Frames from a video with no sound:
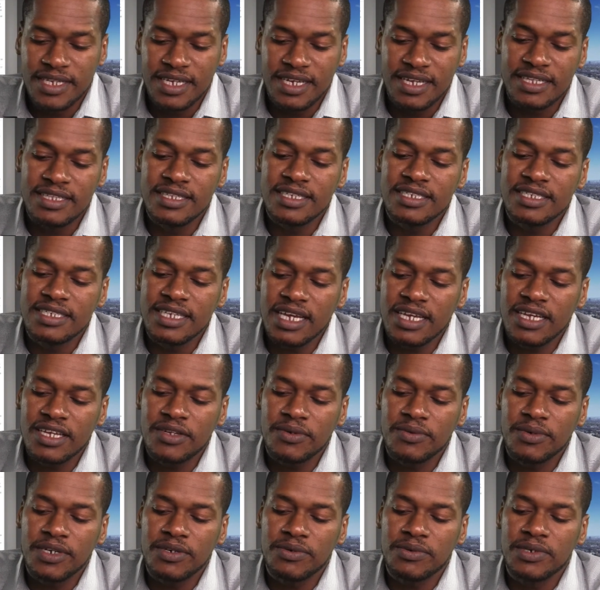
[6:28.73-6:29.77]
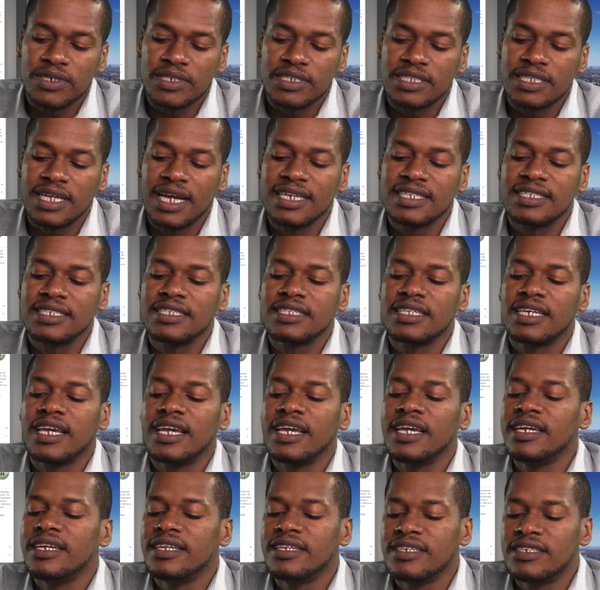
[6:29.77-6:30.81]
And the second one was
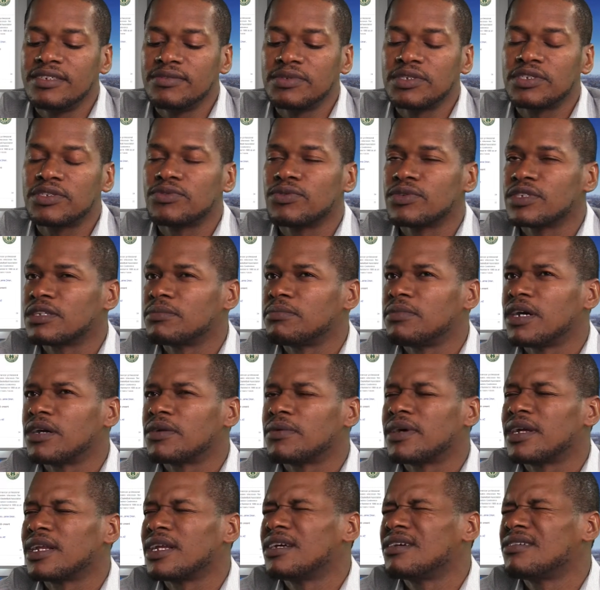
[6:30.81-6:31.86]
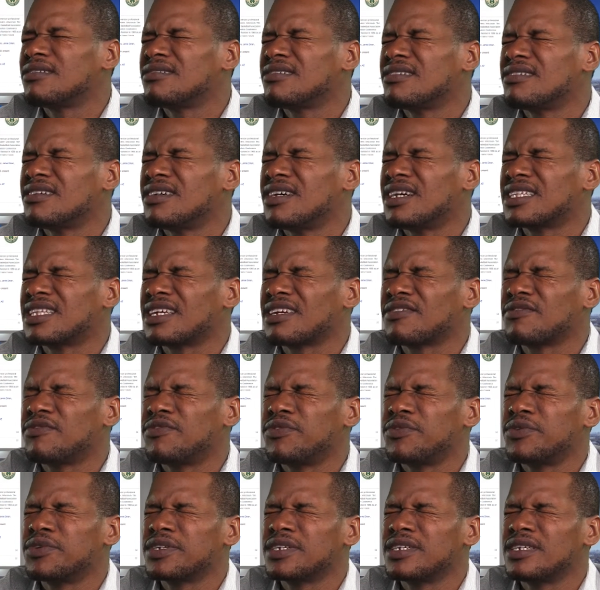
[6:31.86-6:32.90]
1980, which was about, what, I think
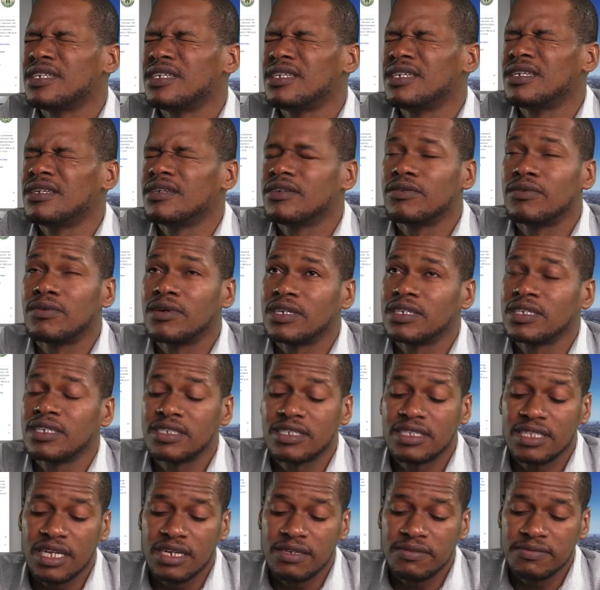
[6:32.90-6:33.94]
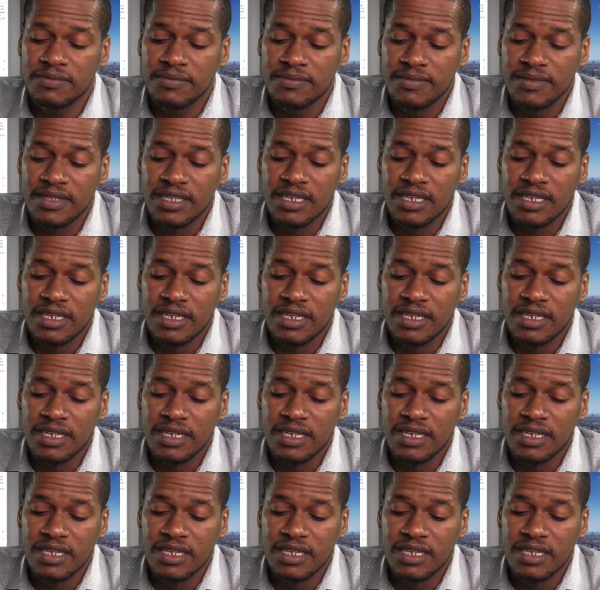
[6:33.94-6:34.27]
41 years now,